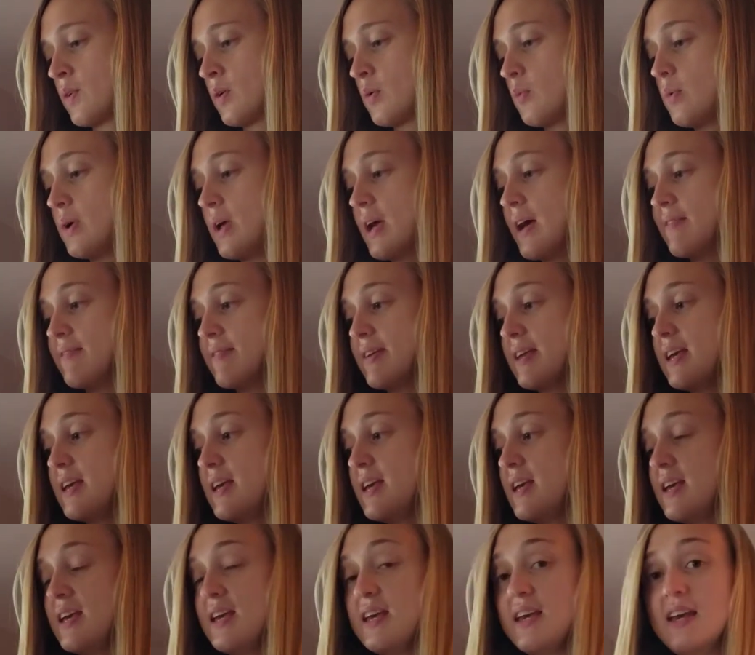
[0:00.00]
We have
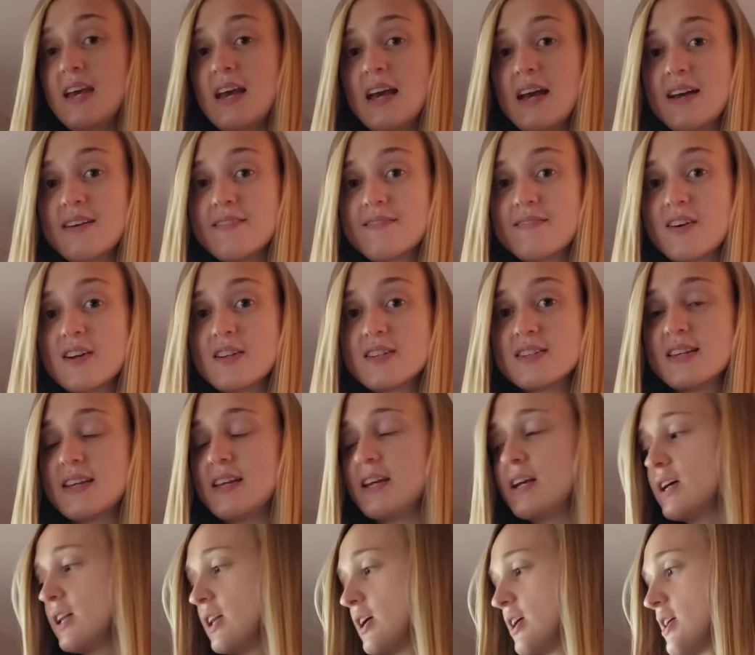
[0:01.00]
E for
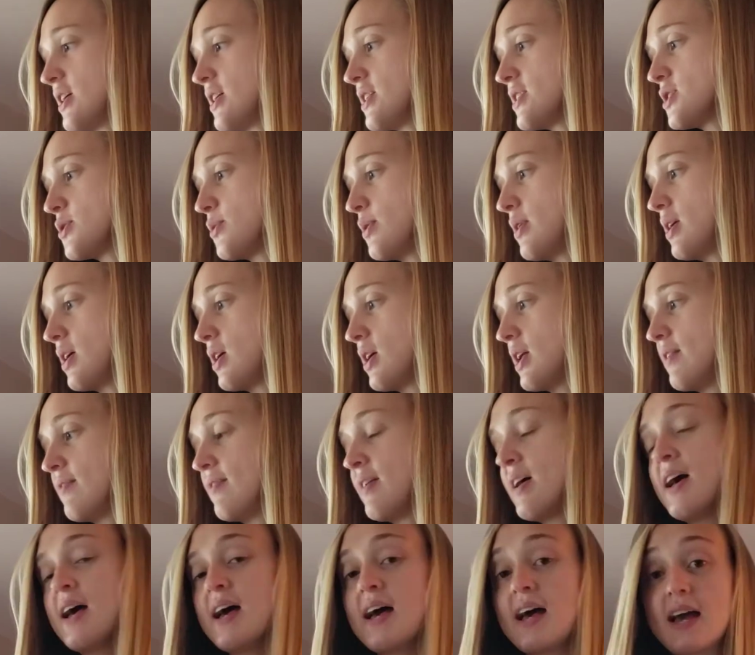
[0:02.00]
singular, so we could have
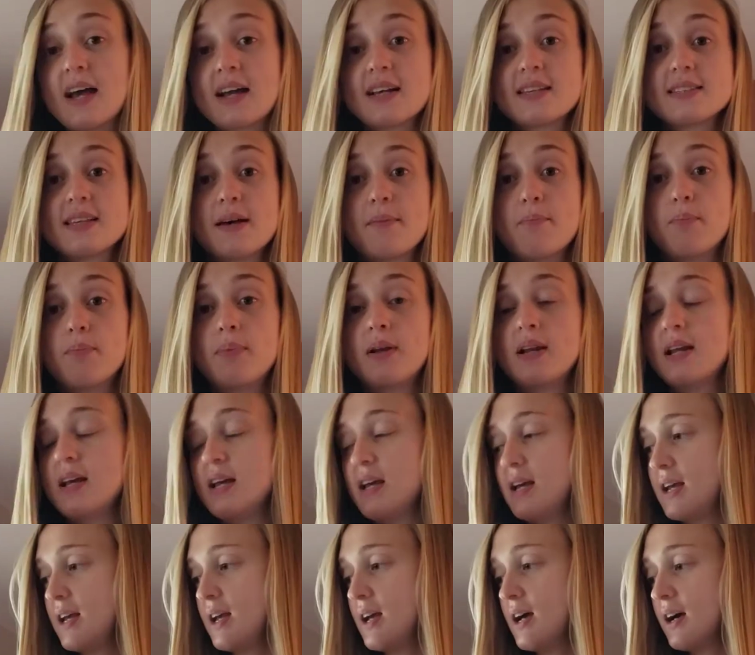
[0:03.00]

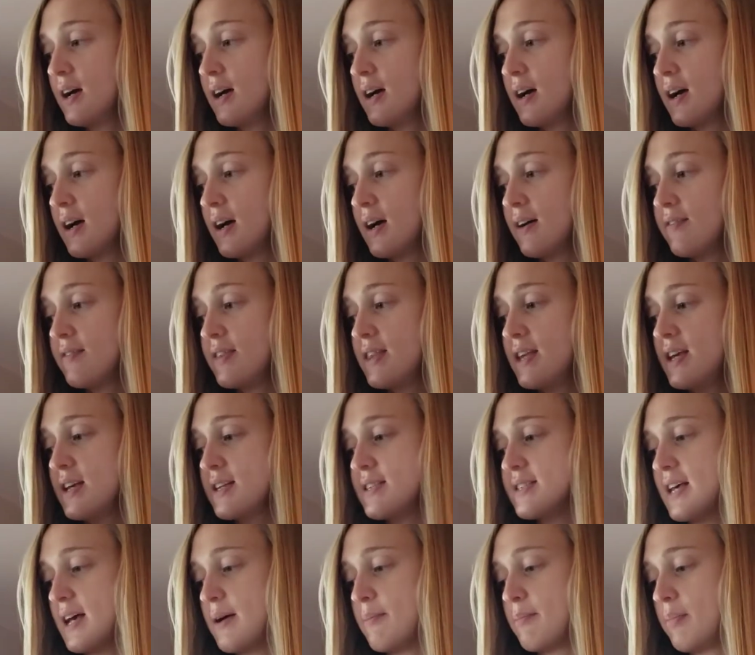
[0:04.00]
exempli of the
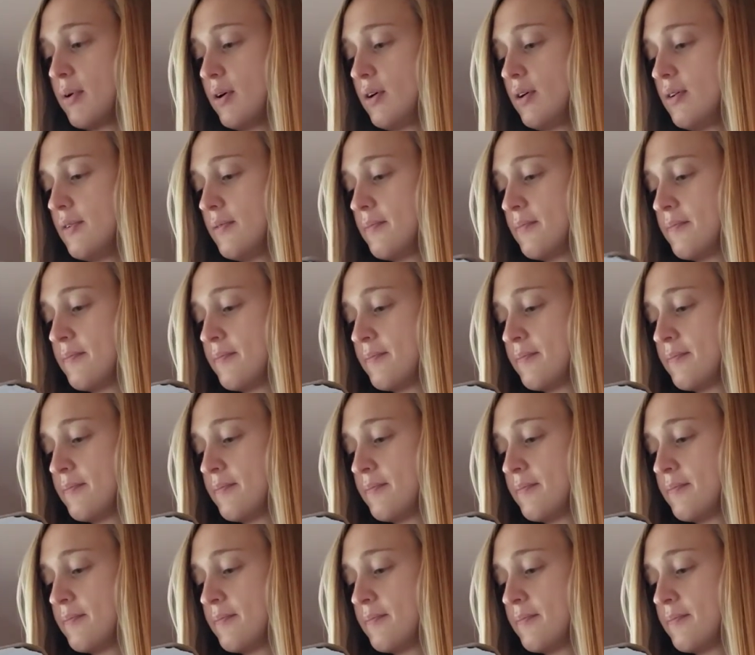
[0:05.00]
example.